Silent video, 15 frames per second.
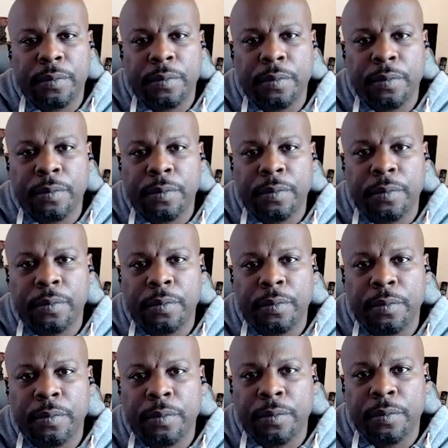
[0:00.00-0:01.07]

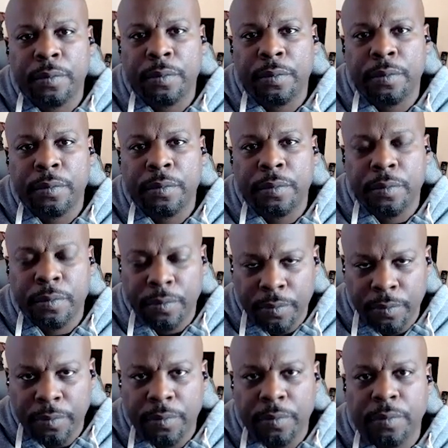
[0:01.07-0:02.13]

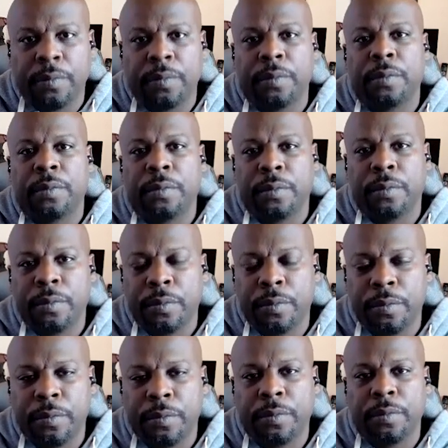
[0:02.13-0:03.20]

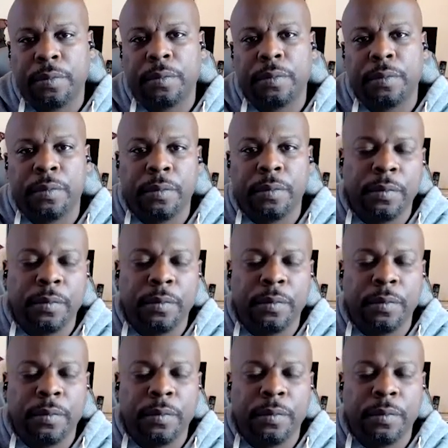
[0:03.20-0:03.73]
This person isn't speaking.